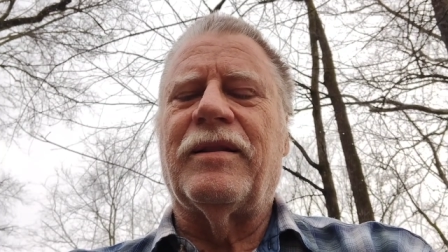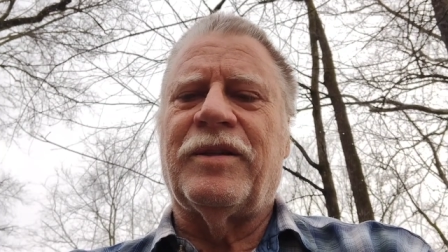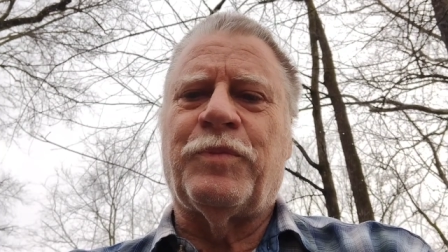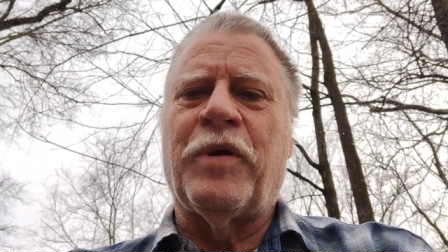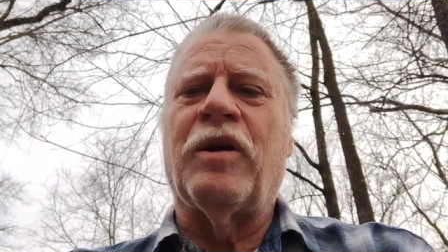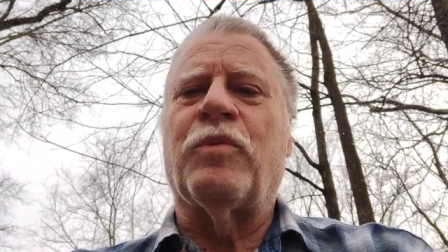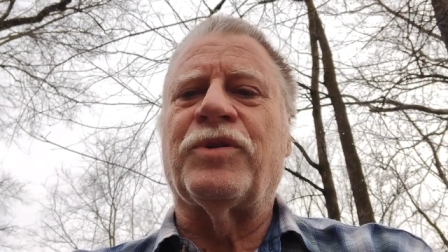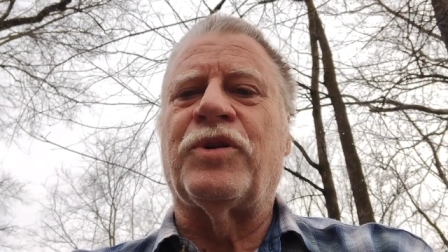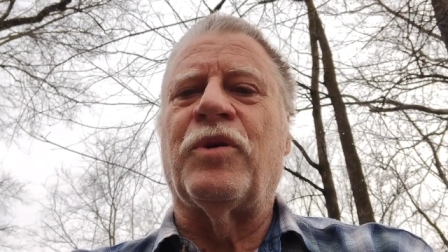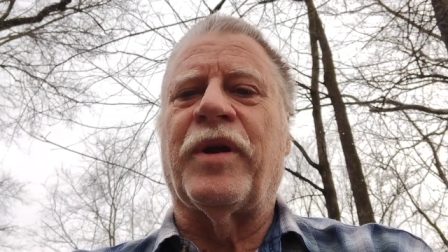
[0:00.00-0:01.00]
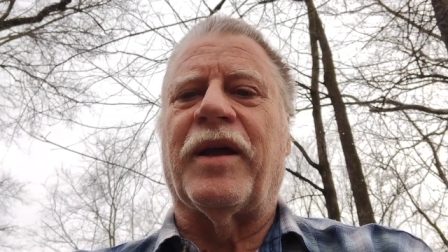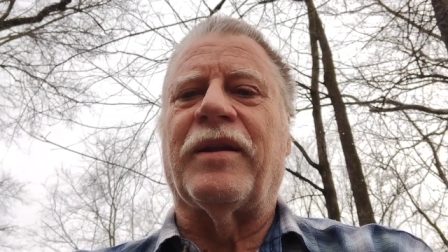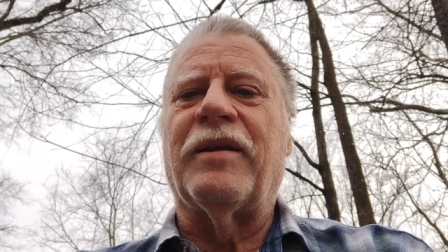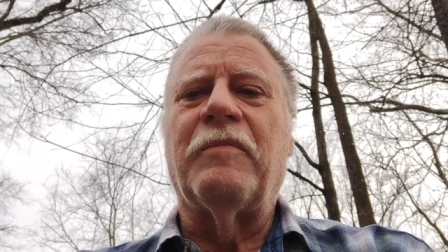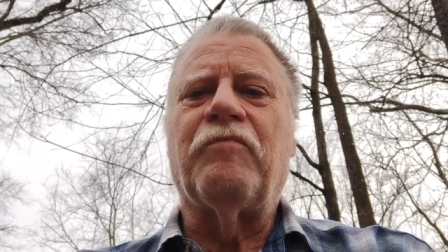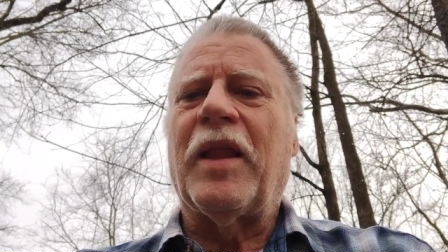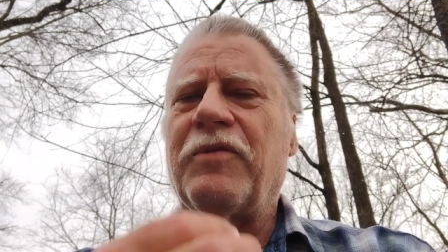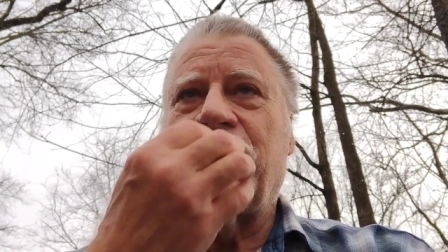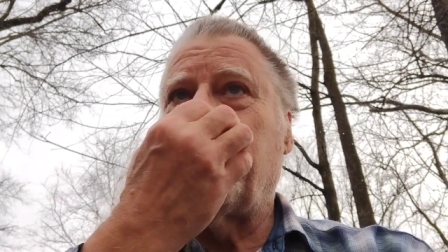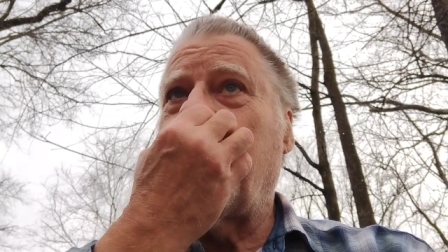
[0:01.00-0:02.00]
the Spirit was doing it.
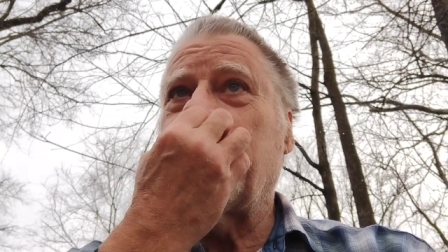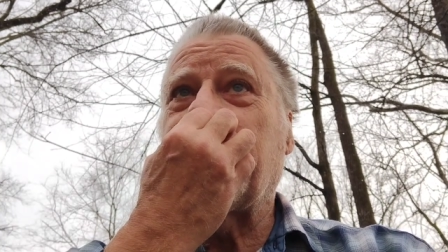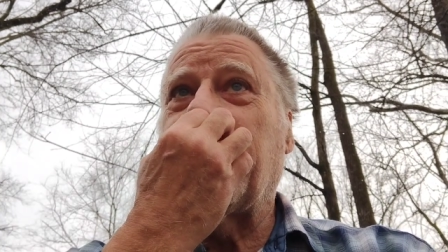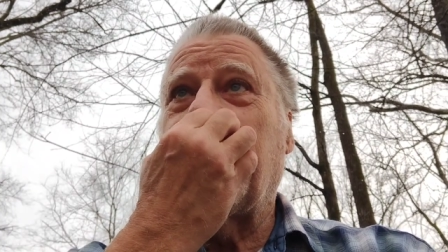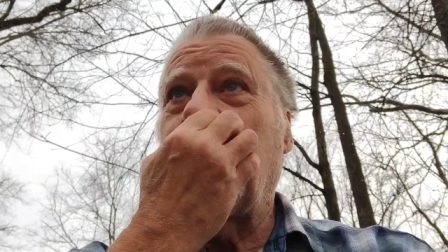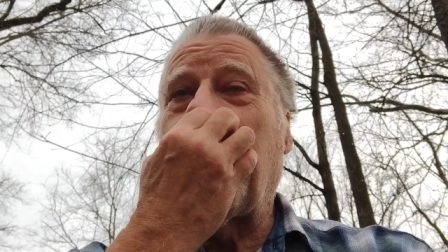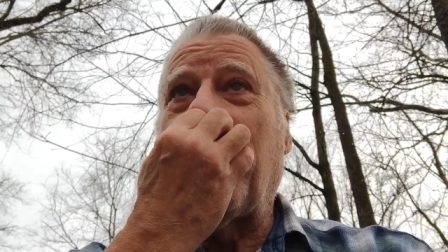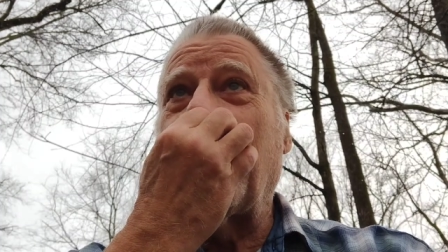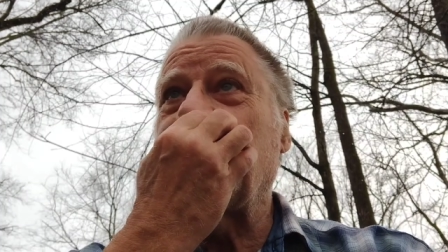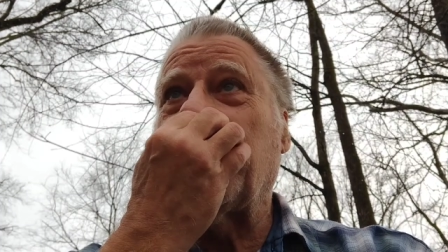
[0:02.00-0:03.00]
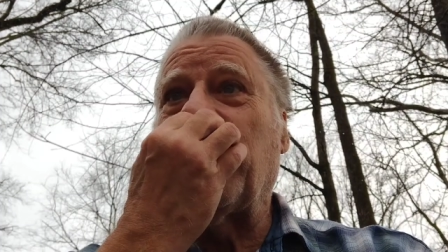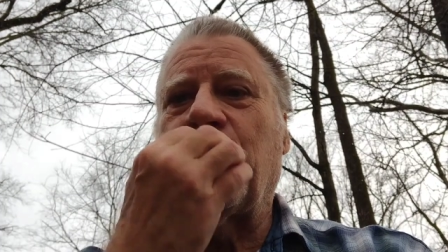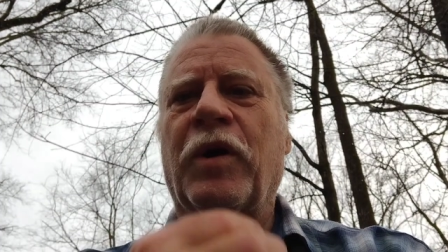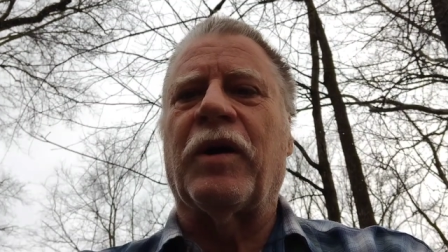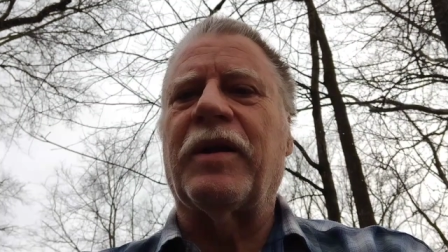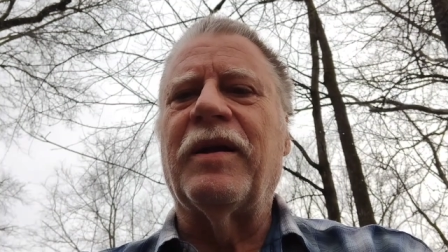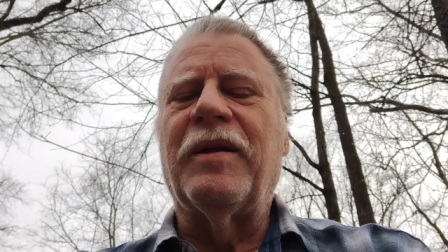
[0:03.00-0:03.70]
The Spirit's going to do most of the work.